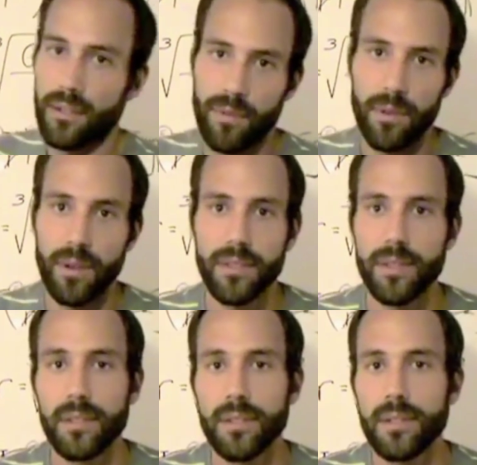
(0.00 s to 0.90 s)
for
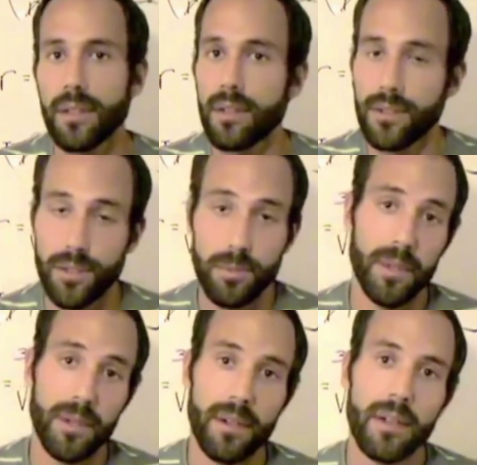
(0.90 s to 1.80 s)
instance,
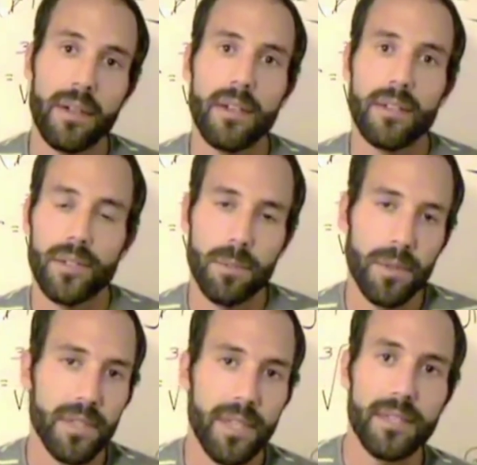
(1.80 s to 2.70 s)
Jupiter
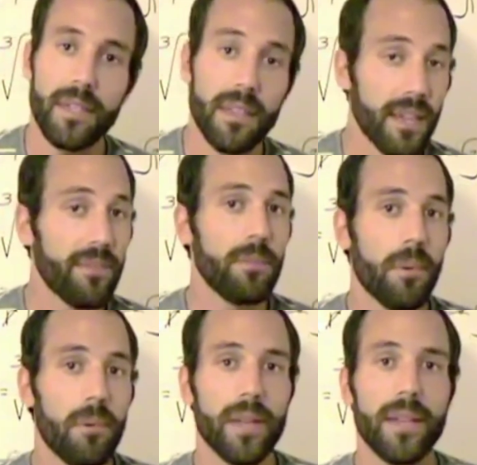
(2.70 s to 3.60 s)
takes
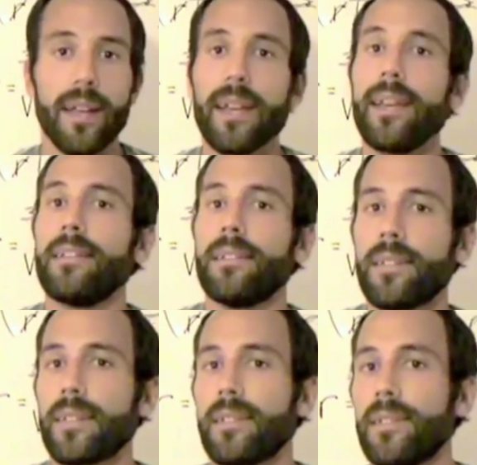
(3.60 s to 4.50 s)

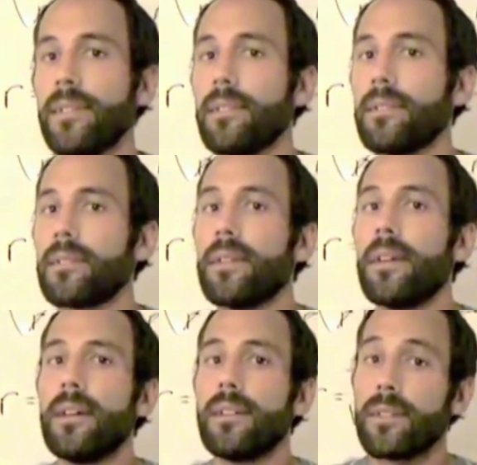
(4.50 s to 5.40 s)
11.86 years
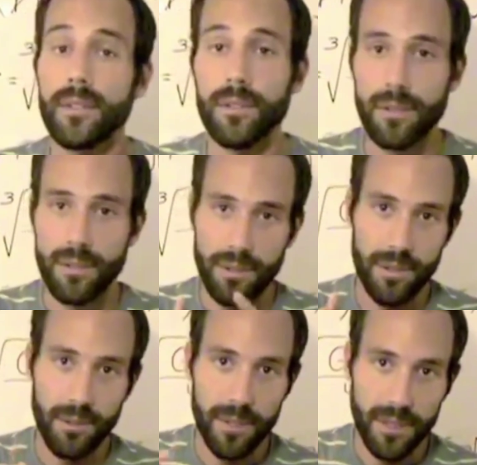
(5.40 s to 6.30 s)
to
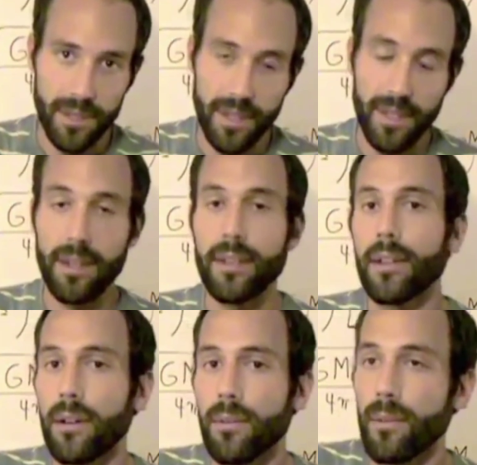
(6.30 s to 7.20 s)
do its thing. You
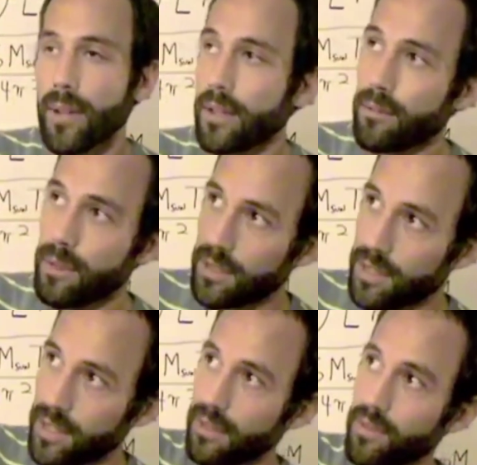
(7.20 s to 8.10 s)
know, we
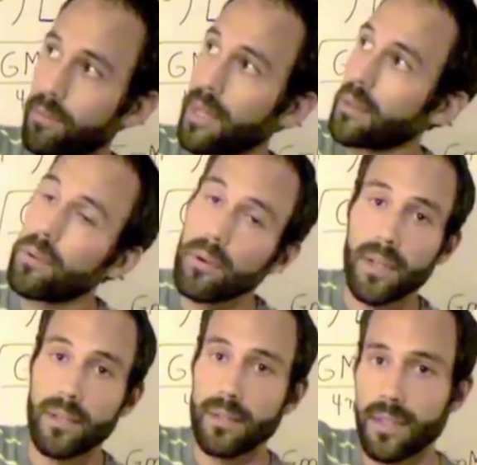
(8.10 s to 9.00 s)
see it, if you pick a
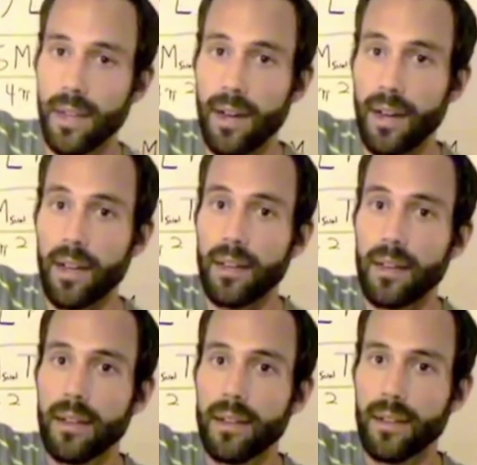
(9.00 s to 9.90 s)
point in the sky
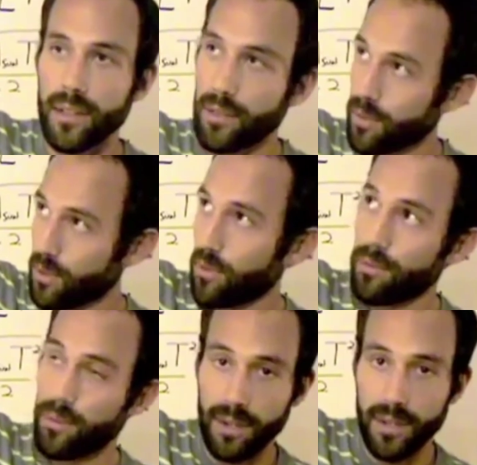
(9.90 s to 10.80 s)
and you
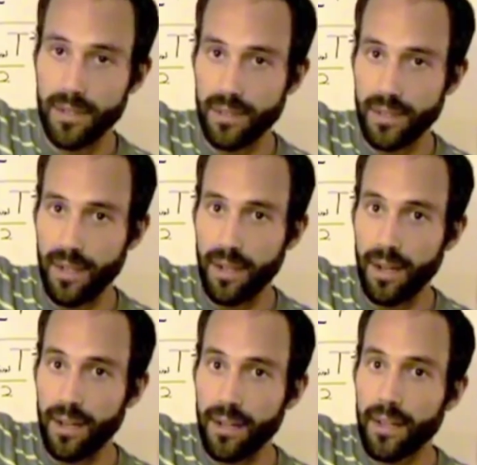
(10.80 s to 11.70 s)
record where it is in the
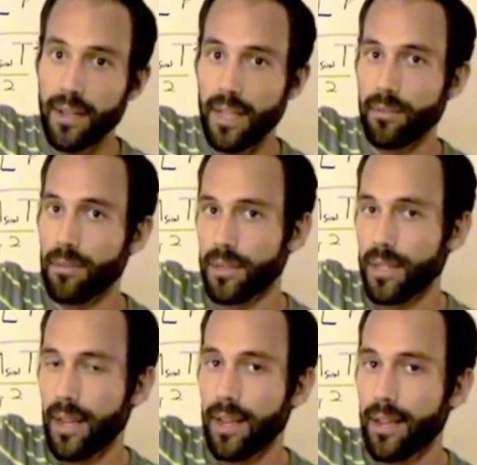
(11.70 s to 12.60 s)
sky, it will
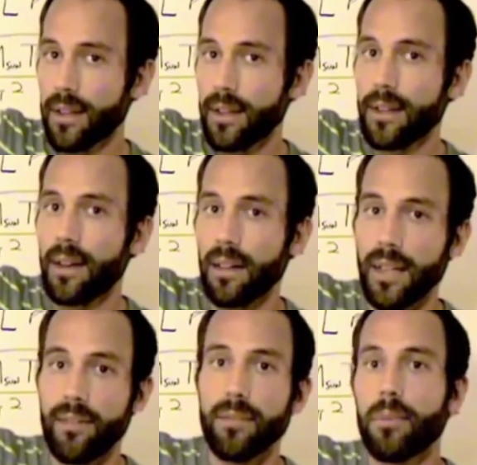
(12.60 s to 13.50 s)
take
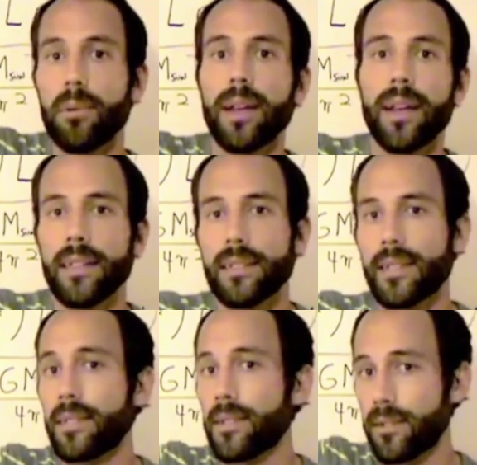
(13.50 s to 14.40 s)

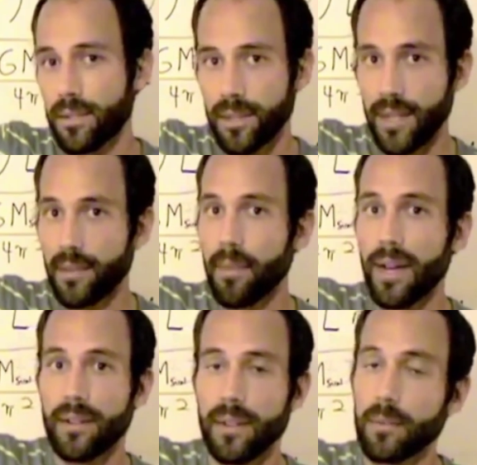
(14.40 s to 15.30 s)
11.86 years to get
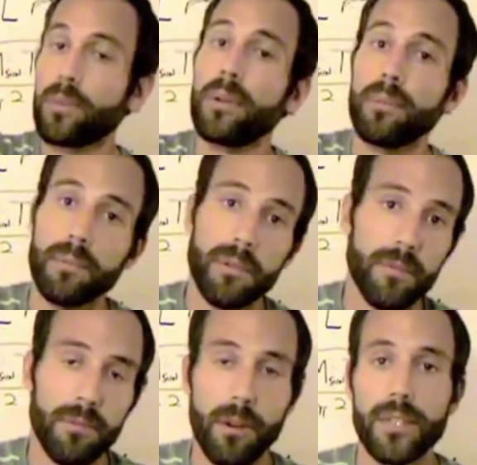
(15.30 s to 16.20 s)
back to that point. People have
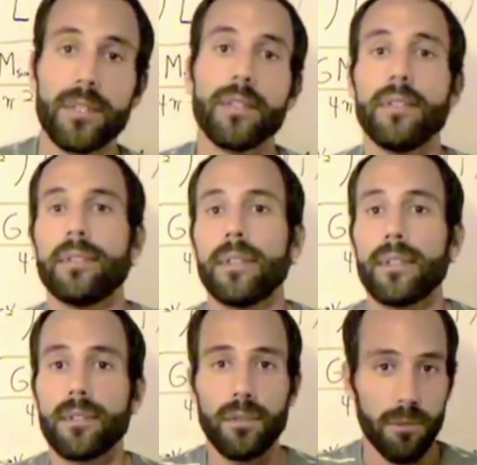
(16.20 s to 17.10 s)
been watching these
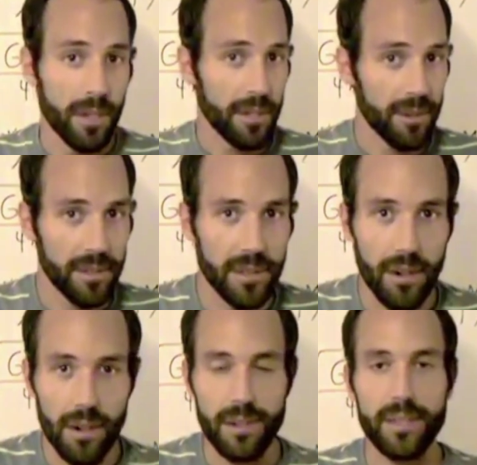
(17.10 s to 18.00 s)
things, the wandering
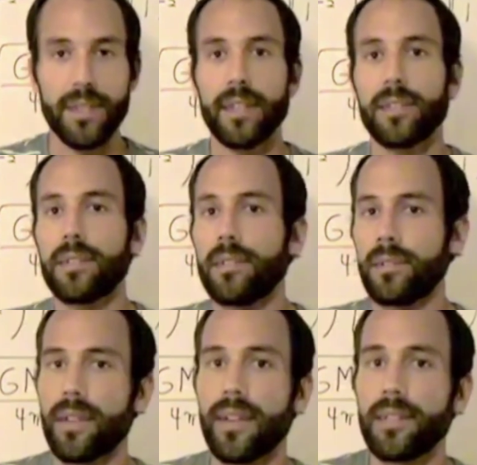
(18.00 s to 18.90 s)
stars, as the
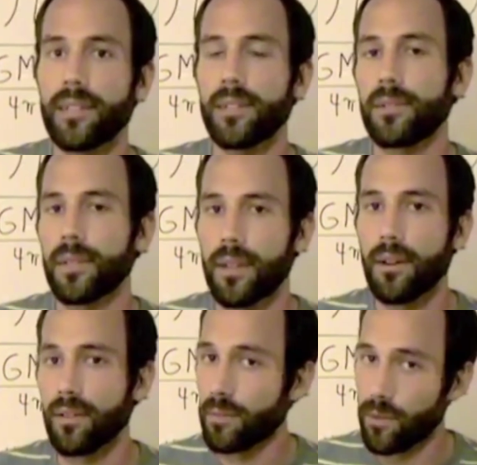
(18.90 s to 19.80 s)
ancients used to
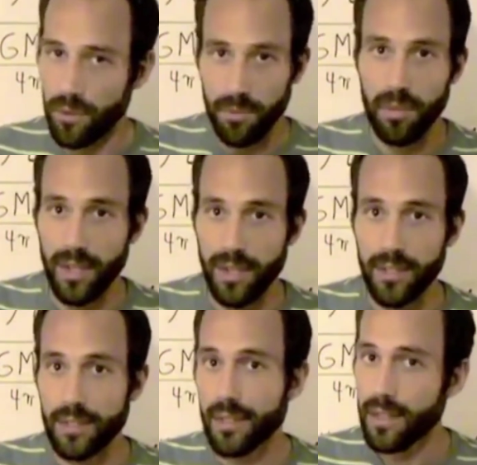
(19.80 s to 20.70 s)
call them, or the
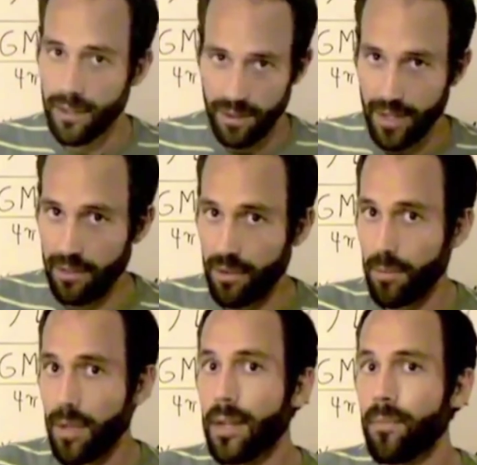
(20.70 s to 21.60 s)
planets, 8 of
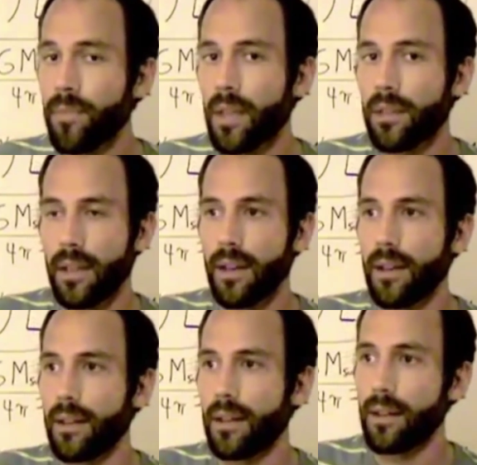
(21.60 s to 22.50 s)
them,
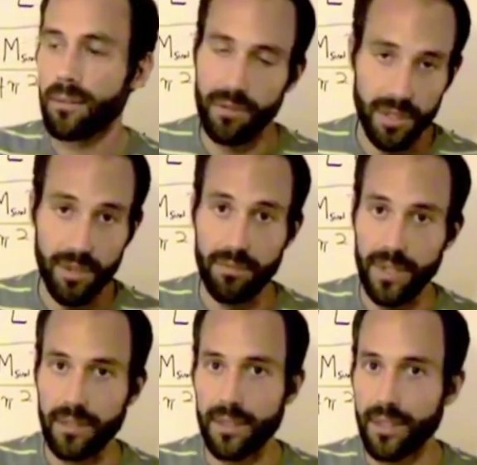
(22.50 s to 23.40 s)
that, well, 7 we
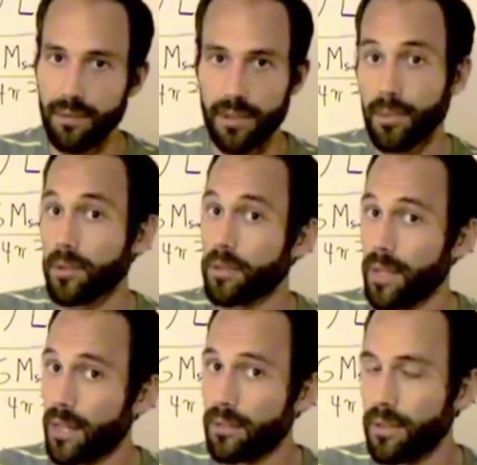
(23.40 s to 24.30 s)
can see, we're supposed to
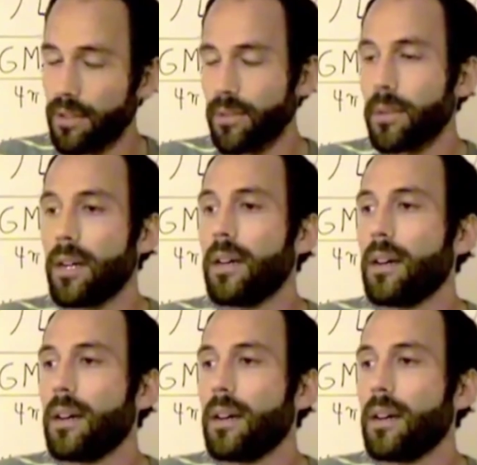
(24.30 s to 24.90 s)
be on one of them,